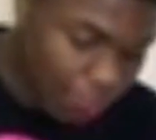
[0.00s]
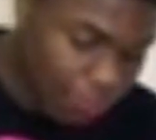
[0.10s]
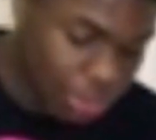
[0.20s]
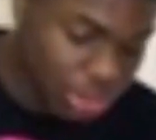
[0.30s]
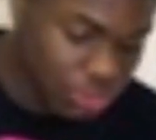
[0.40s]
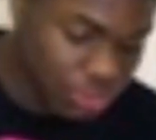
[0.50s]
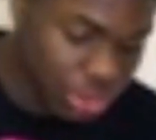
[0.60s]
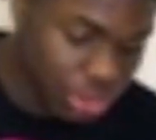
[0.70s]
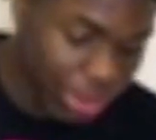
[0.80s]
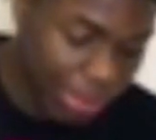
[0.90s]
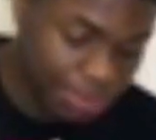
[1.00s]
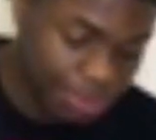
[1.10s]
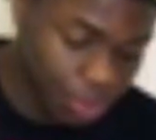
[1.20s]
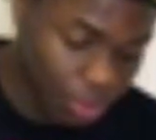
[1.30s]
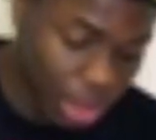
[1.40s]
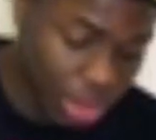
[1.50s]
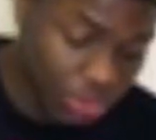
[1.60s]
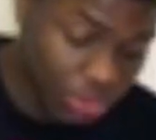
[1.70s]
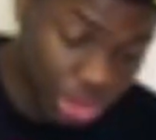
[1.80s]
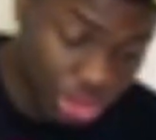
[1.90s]
food is food. This
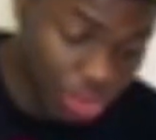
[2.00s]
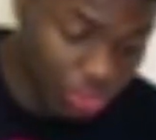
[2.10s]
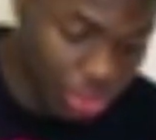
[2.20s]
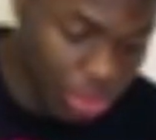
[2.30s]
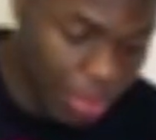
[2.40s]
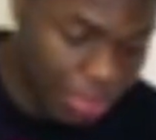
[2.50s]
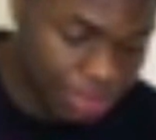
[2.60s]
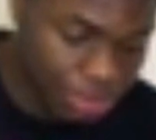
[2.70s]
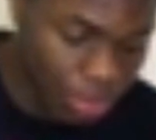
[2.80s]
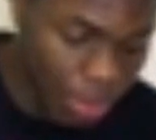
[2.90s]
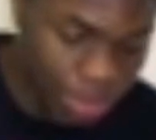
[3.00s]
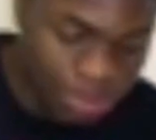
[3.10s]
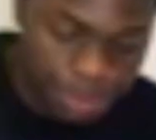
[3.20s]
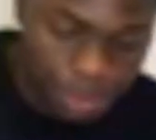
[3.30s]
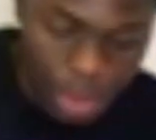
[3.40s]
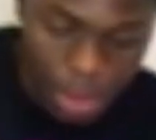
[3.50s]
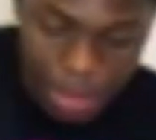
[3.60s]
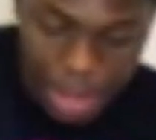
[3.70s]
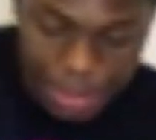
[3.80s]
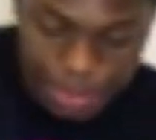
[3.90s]
food is good food.
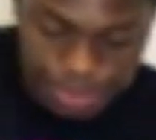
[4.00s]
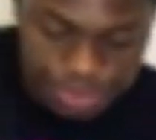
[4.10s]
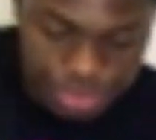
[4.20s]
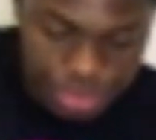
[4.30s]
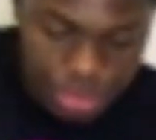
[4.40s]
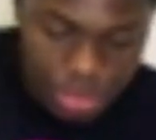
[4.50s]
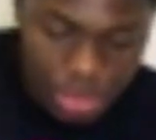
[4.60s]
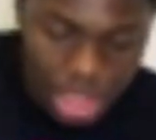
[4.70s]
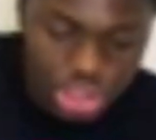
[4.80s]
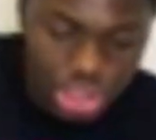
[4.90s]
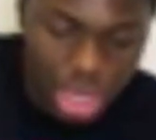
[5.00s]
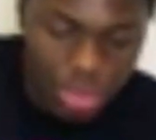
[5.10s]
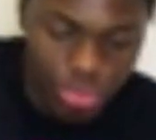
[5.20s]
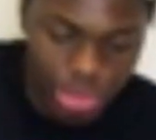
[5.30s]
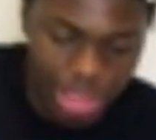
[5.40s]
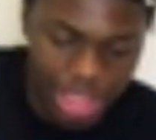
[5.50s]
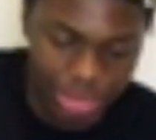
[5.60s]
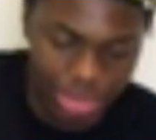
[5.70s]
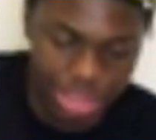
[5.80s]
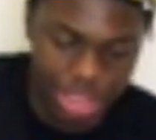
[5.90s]
But it should not really
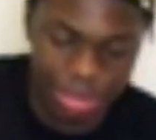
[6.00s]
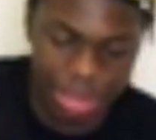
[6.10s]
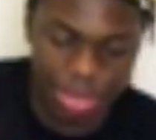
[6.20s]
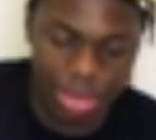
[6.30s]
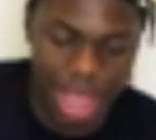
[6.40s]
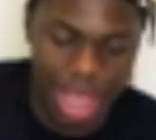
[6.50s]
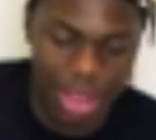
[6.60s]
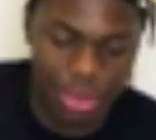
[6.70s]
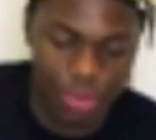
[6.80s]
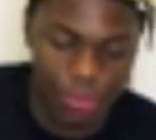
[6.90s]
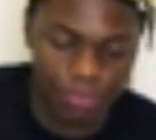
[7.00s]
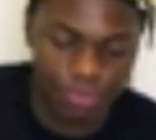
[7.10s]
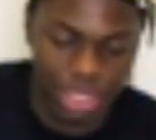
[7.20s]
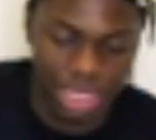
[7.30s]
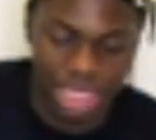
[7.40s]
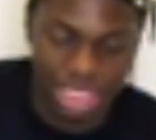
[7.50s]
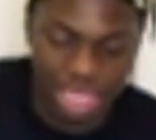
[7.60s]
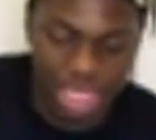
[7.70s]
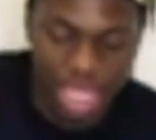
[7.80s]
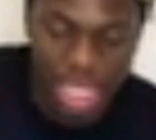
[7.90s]
irritate people how eating is. Like,